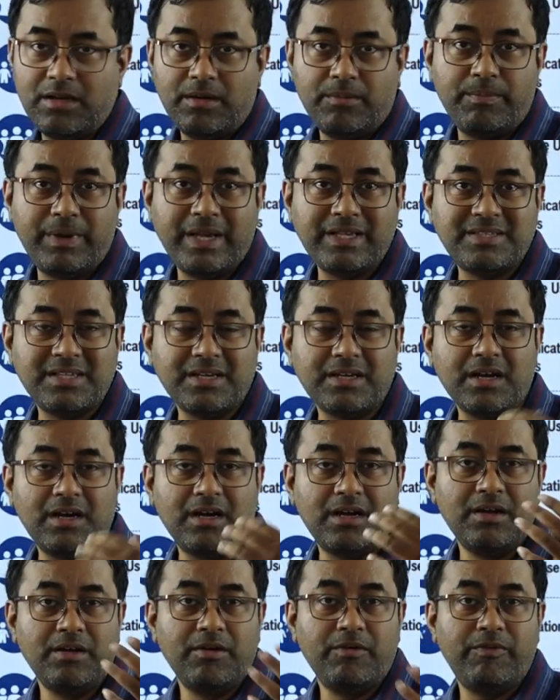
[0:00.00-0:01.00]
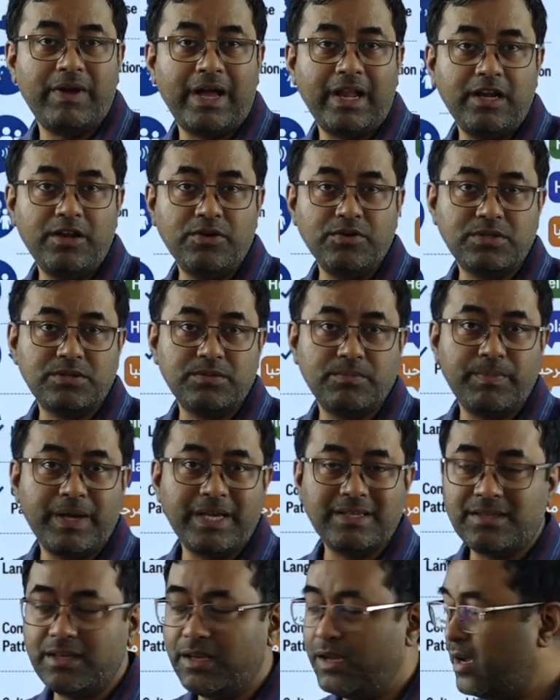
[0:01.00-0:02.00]
basic values,
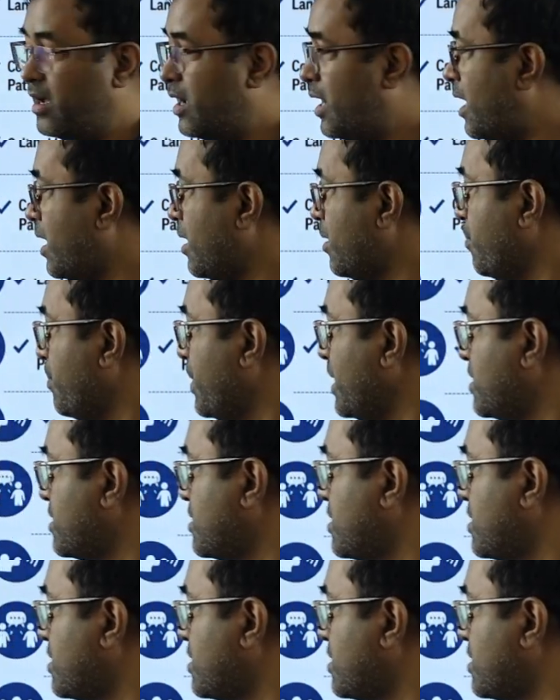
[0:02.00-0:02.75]
and myths,